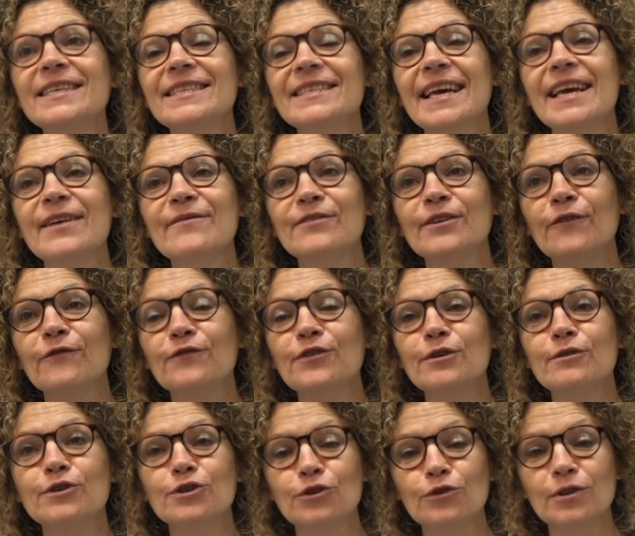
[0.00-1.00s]
saved a
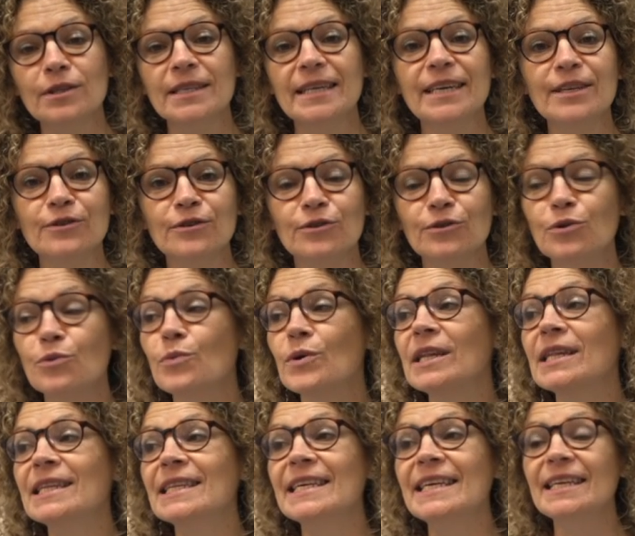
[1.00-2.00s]
future leader who would
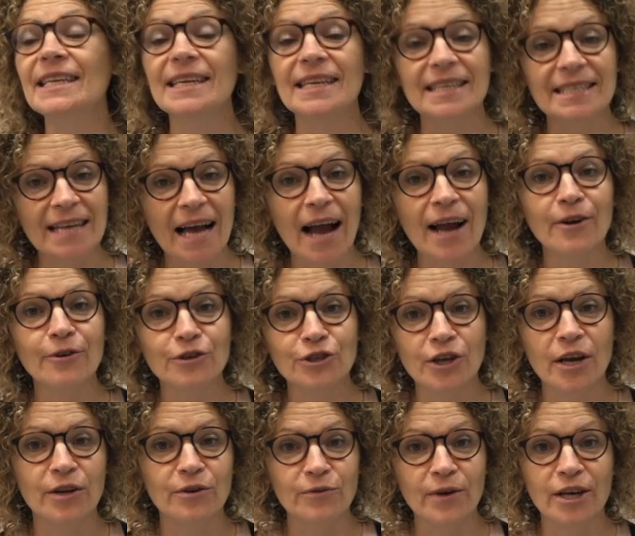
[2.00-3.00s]
lead an entire
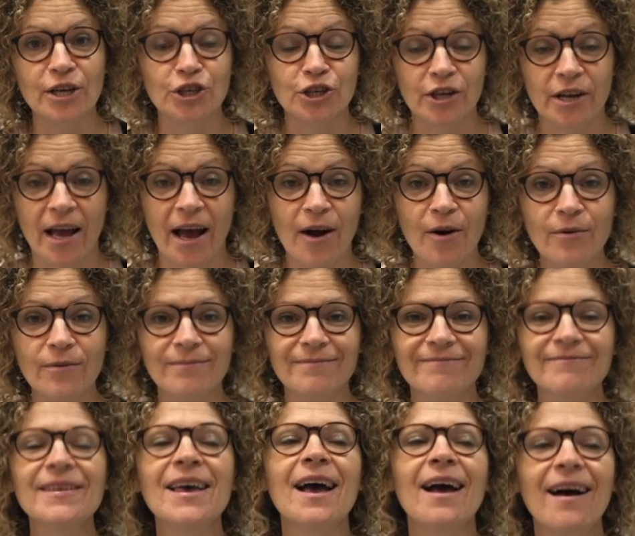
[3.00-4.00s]
generation out.
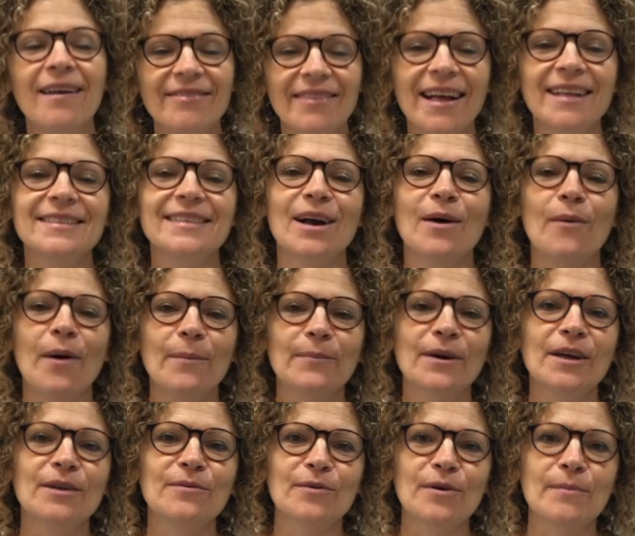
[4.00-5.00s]
That's how I'm
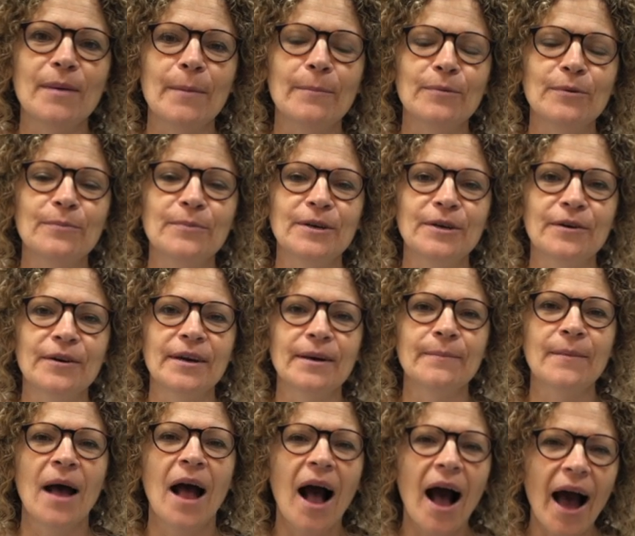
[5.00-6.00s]
going to remember Miriam.
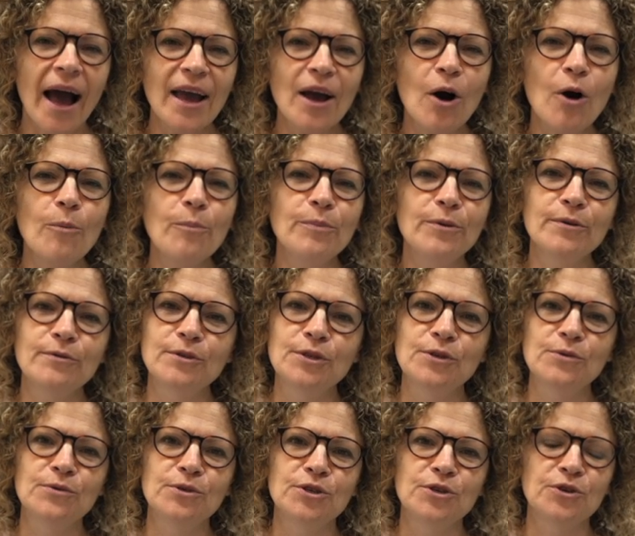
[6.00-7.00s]
I hope you
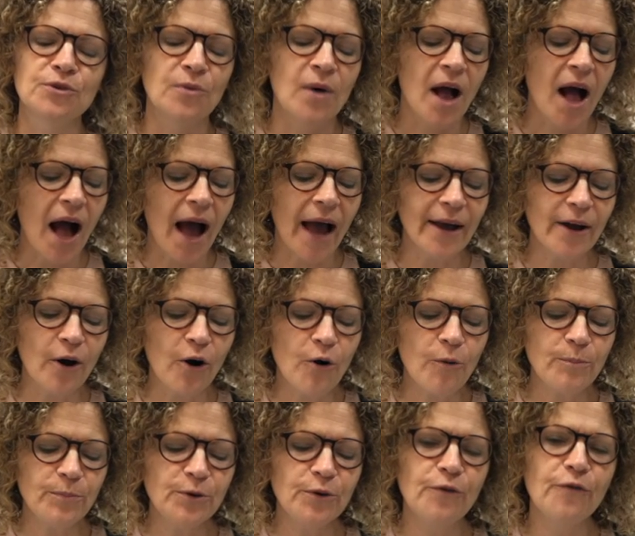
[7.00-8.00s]
do too. I
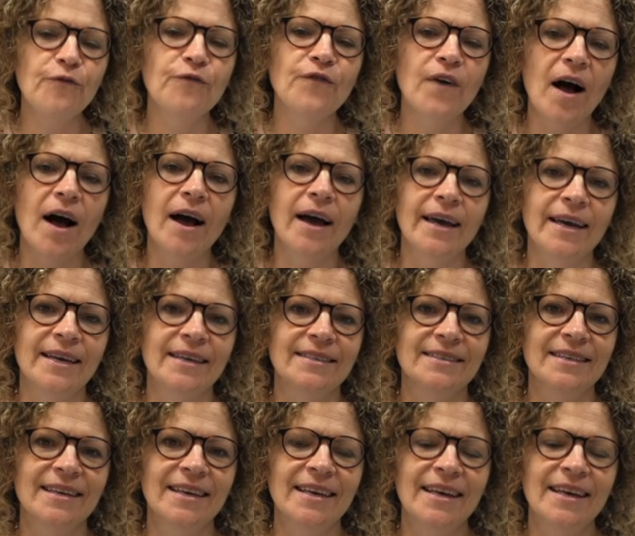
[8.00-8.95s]
hope you find